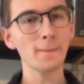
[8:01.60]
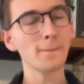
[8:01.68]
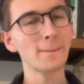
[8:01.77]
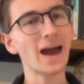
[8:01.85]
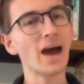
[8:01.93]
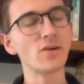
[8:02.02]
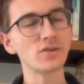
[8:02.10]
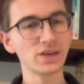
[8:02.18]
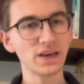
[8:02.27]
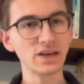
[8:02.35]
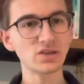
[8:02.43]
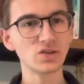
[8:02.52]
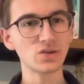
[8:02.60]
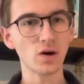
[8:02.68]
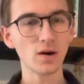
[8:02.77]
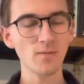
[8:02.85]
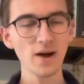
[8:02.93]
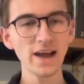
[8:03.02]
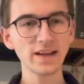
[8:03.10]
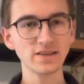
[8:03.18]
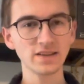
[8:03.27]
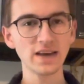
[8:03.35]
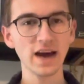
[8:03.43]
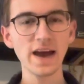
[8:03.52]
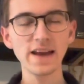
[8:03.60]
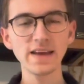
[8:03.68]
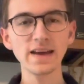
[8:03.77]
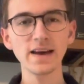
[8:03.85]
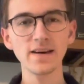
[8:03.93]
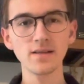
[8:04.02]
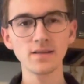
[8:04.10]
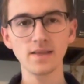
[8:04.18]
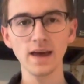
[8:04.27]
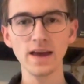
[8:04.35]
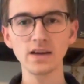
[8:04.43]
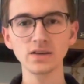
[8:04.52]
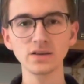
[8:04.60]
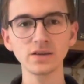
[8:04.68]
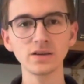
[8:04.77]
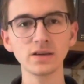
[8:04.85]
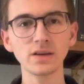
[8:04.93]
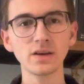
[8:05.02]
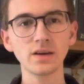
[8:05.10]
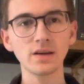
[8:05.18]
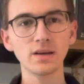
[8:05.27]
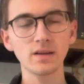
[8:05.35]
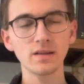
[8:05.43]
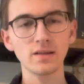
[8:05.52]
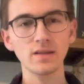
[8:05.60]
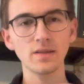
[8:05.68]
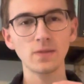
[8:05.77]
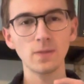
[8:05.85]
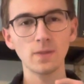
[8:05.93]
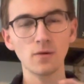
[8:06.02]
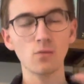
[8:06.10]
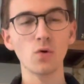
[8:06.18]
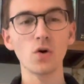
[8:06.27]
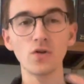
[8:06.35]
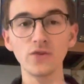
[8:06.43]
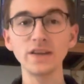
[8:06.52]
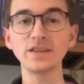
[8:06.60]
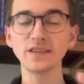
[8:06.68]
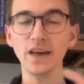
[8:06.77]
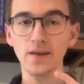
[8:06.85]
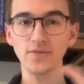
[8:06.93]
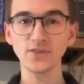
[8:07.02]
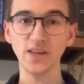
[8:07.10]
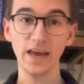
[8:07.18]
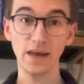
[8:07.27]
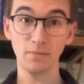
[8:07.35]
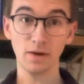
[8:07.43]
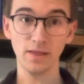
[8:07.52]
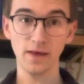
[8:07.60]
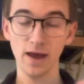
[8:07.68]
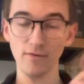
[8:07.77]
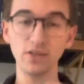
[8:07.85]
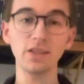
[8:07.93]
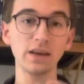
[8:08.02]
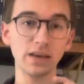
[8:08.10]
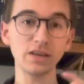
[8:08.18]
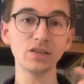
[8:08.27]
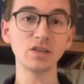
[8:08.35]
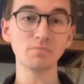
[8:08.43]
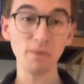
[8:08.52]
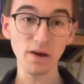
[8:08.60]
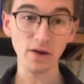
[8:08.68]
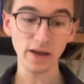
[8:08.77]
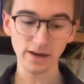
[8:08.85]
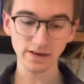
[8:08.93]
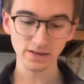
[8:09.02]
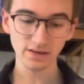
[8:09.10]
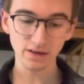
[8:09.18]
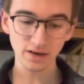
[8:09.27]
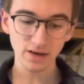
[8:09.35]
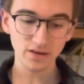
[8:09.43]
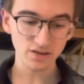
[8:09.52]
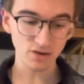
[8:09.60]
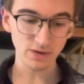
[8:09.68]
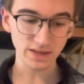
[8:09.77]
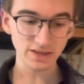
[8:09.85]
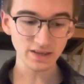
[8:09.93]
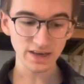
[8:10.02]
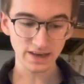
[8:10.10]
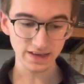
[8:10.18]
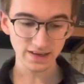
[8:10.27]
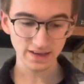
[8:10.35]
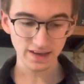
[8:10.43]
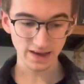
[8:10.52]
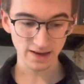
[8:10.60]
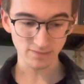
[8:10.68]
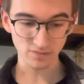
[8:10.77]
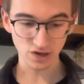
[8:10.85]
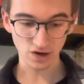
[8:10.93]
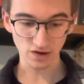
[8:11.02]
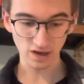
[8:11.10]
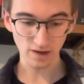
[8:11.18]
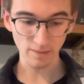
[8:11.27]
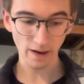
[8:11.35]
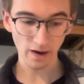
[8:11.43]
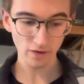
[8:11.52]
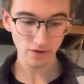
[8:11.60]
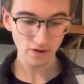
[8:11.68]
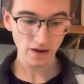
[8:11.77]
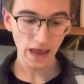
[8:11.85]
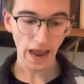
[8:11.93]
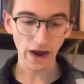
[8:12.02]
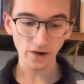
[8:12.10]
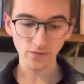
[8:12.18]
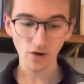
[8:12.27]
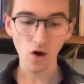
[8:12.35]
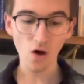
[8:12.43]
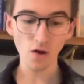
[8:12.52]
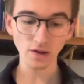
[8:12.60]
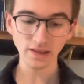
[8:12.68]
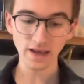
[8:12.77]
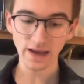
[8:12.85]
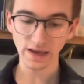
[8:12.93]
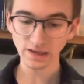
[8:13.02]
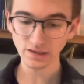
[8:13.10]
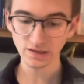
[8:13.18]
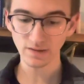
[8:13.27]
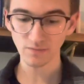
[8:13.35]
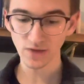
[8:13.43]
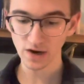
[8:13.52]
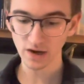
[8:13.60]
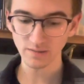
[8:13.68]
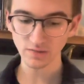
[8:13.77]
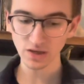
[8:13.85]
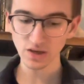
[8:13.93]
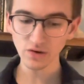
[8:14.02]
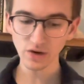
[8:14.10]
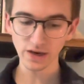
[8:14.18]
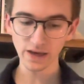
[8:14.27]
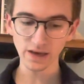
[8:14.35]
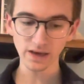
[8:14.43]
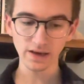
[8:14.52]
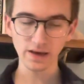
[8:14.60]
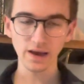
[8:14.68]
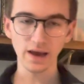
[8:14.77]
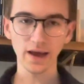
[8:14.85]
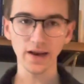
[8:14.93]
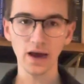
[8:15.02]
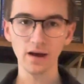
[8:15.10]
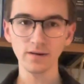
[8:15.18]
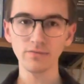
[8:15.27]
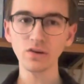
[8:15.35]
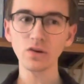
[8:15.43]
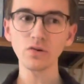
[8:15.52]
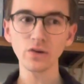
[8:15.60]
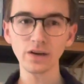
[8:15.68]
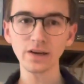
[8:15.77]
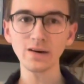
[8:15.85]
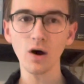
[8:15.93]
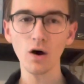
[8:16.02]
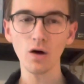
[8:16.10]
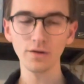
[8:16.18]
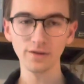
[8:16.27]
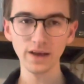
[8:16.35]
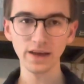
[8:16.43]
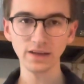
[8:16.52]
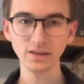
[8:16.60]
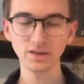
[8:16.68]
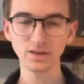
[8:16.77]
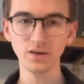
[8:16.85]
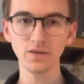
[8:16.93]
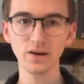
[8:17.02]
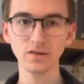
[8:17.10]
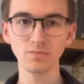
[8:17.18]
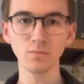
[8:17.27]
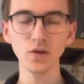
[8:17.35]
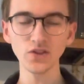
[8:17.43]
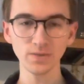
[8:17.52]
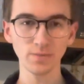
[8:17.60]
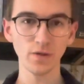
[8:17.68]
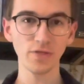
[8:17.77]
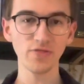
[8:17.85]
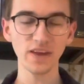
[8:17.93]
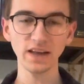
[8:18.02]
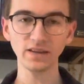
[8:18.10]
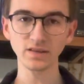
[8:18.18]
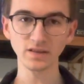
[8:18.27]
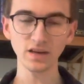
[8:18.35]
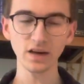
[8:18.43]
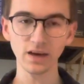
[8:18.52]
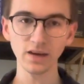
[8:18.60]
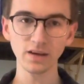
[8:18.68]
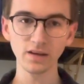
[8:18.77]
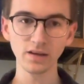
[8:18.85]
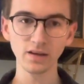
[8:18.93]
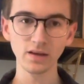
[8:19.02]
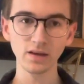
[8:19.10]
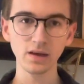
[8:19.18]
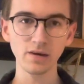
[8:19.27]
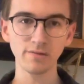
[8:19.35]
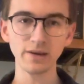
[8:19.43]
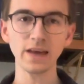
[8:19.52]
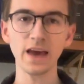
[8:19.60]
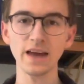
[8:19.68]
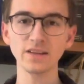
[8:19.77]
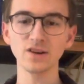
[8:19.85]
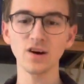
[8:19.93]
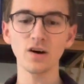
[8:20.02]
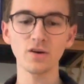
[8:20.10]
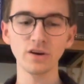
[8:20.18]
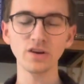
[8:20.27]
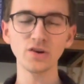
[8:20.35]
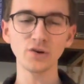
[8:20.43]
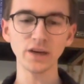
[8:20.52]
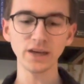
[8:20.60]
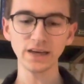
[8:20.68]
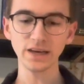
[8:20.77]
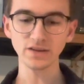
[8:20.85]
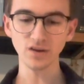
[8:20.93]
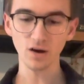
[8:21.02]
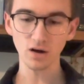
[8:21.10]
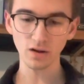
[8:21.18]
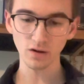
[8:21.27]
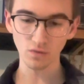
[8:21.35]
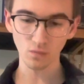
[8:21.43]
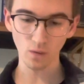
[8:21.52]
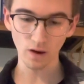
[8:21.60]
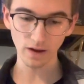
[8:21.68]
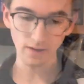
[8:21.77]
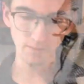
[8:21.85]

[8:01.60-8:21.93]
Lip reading: pound into our brains, the idea that the world is self-same and that everything is spirit. So we see him talking about, out of all things there comes a unity, and out of a unity all things. So there's multiple things, but yet it's all a unity, it's all a one.